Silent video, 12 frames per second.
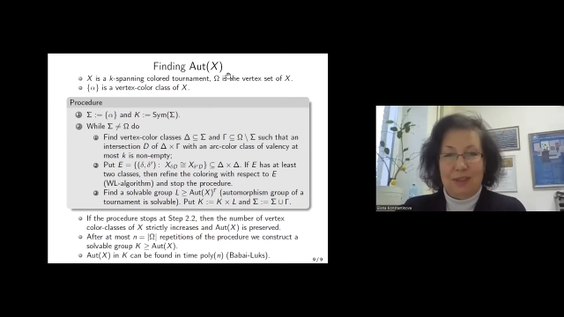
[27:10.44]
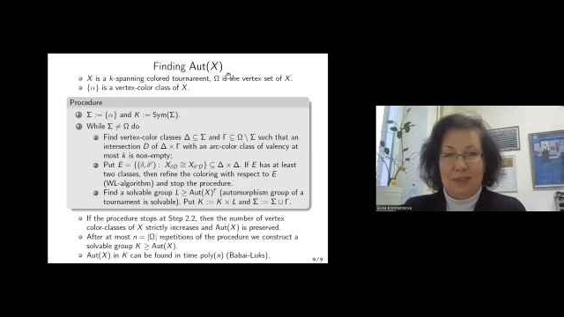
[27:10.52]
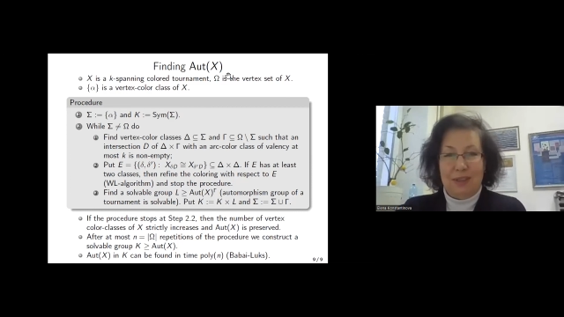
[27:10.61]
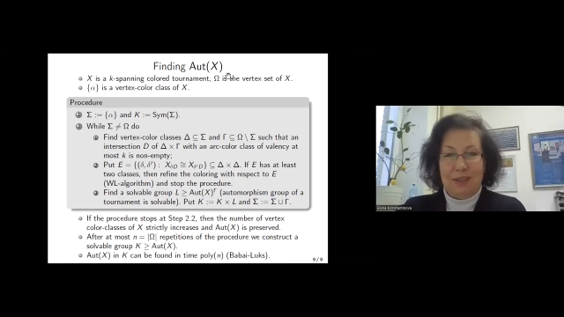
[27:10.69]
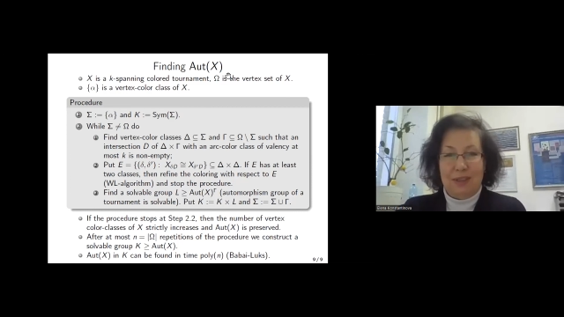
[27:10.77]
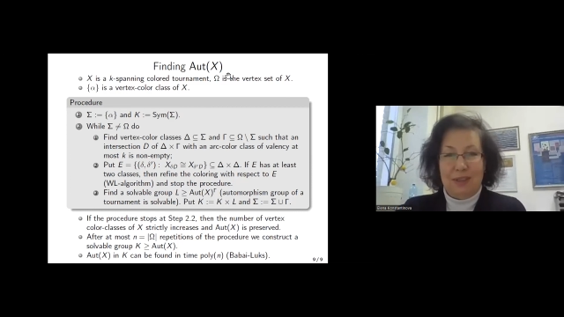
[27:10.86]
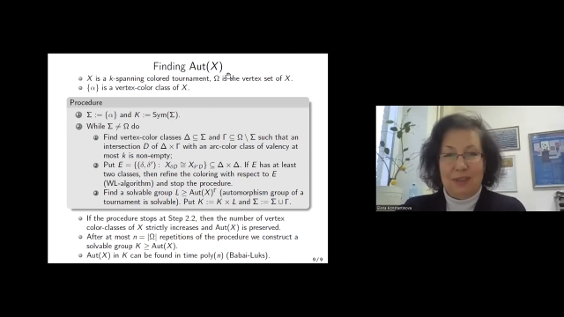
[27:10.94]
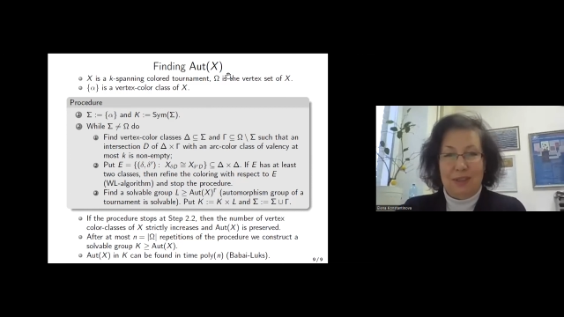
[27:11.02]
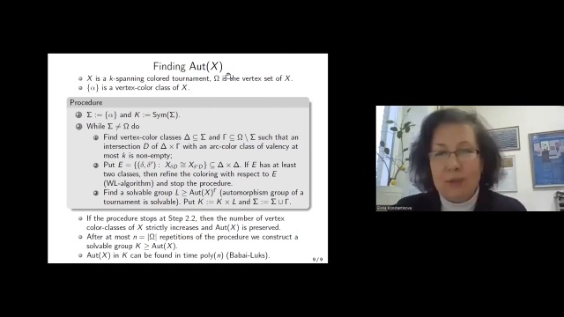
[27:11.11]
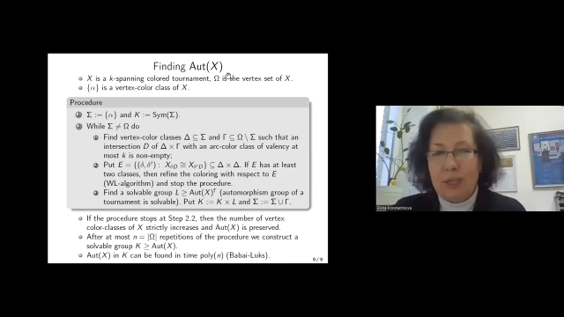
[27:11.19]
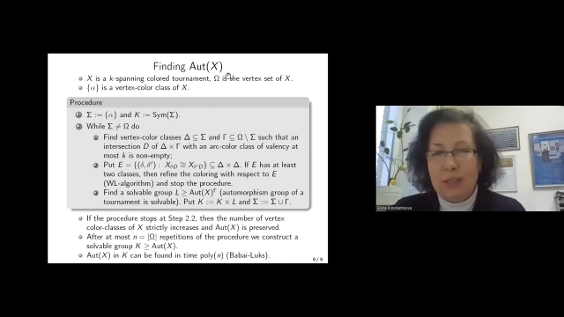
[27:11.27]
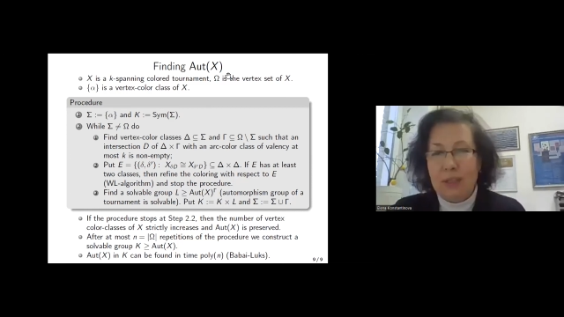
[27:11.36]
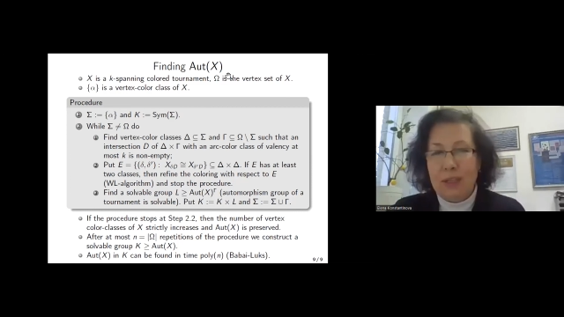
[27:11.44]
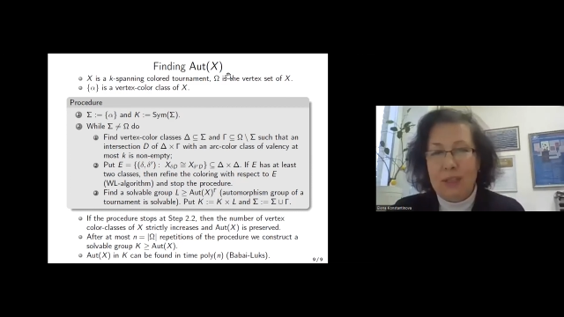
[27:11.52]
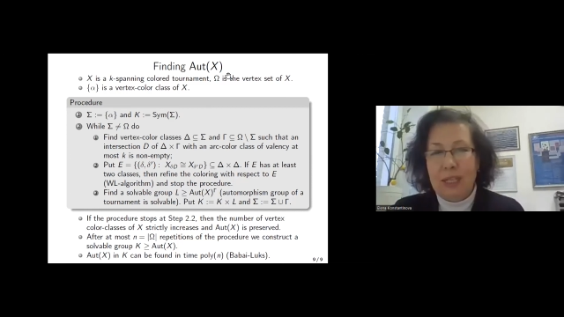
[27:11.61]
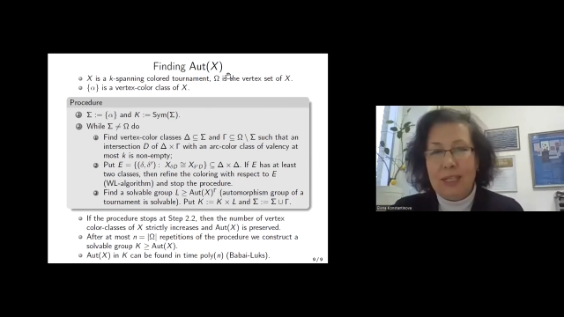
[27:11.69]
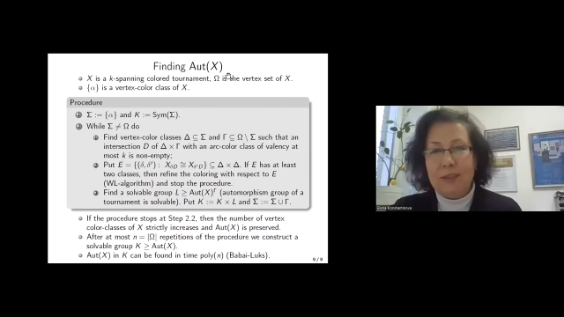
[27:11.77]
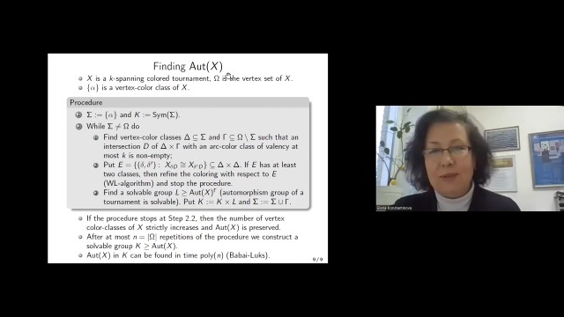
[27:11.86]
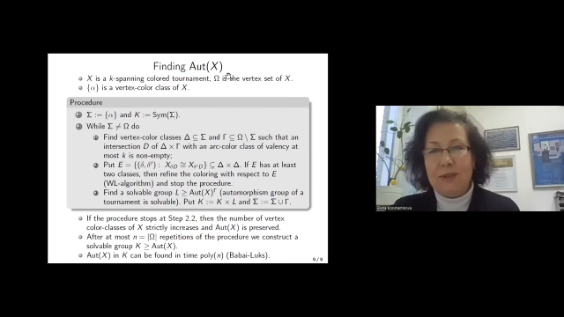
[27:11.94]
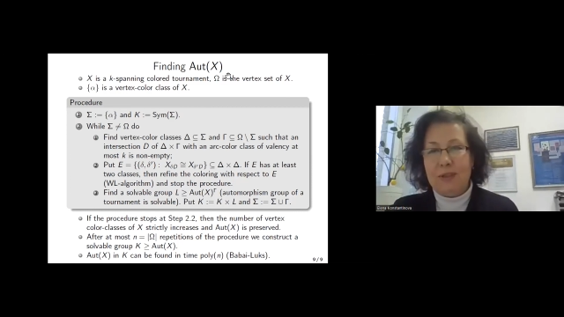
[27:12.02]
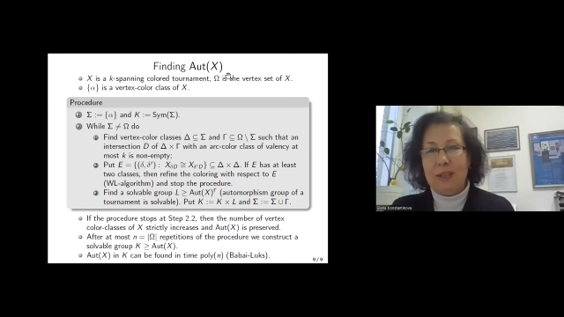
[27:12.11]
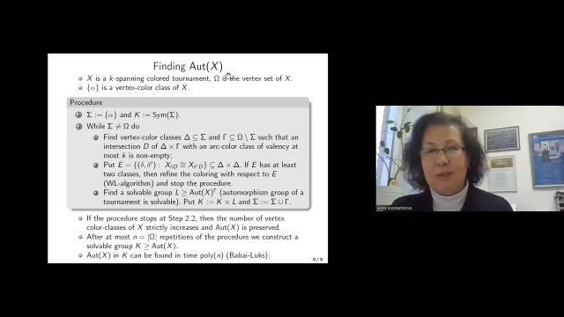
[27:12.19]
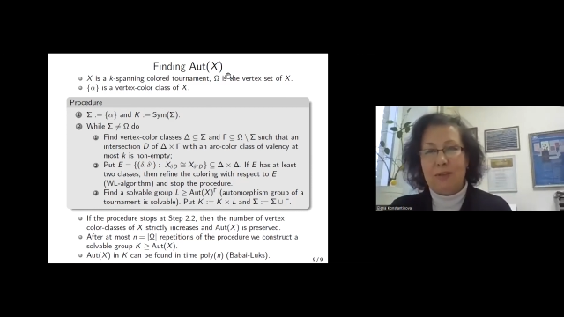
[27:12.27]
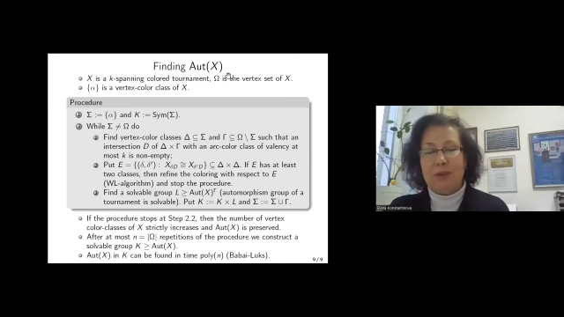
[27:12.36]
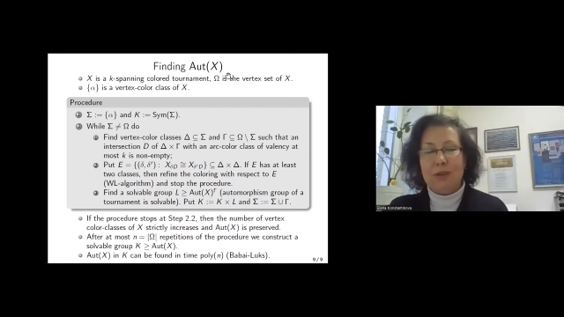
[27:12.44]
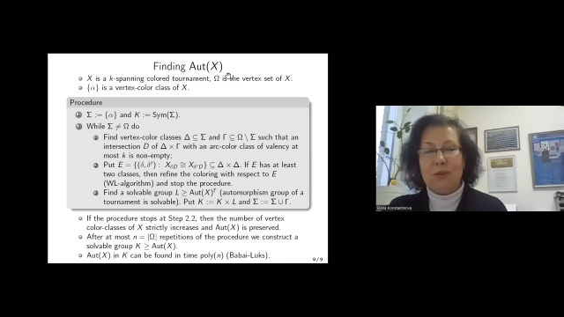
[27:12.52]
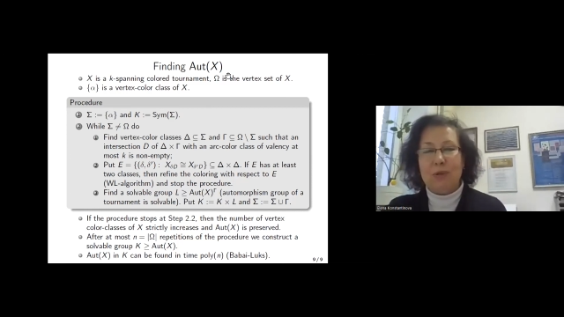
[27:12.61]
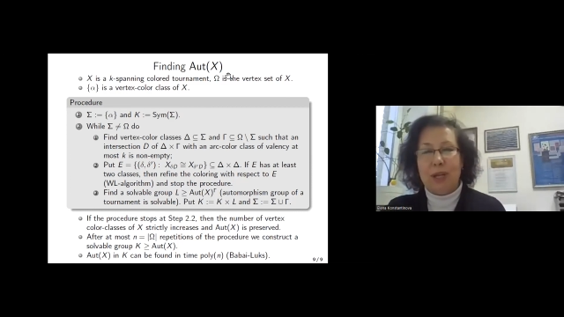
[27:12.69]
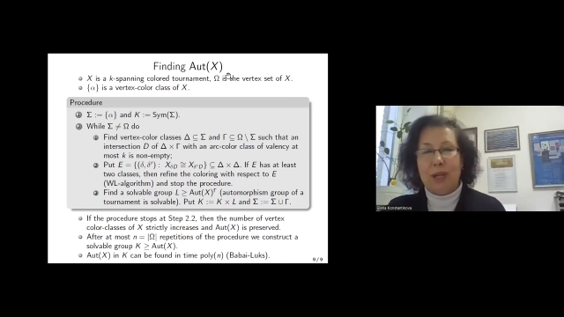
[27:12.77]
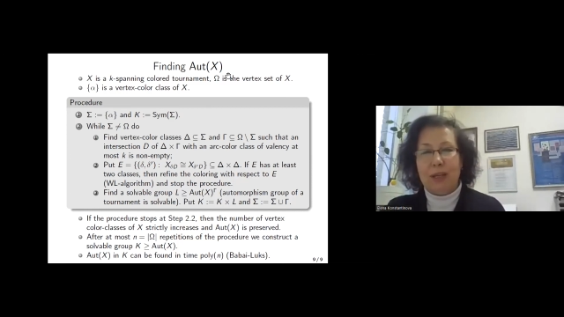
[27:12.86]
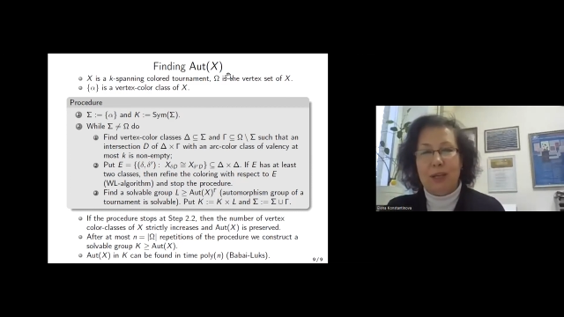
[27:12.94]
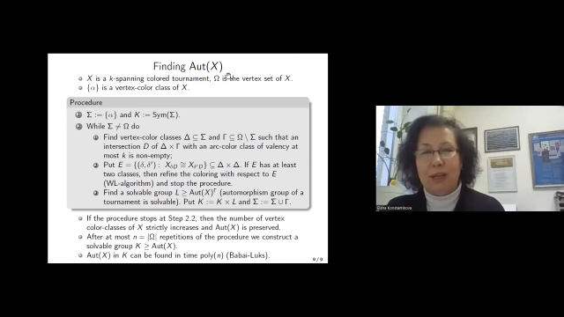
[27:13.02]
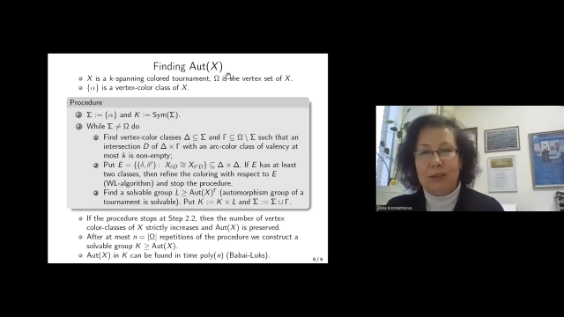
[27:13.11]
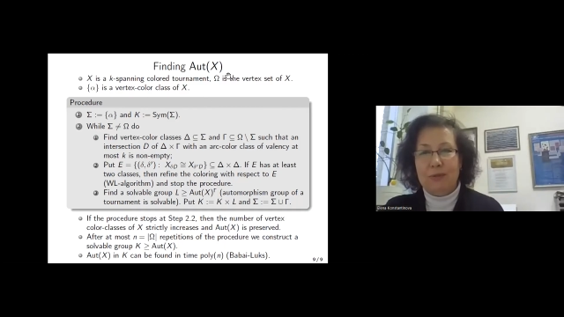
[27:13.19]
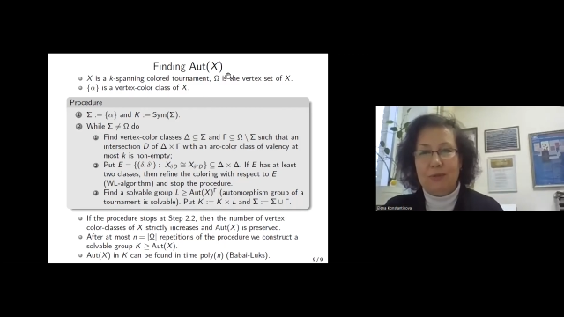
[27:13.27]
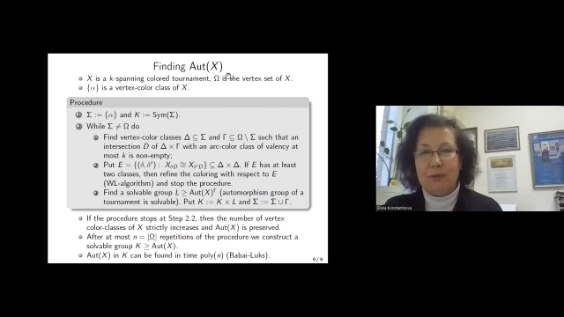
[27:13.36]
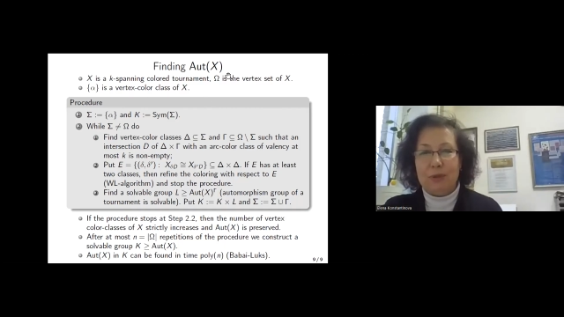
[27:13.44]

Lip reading: If not, then let us thank Grigory again for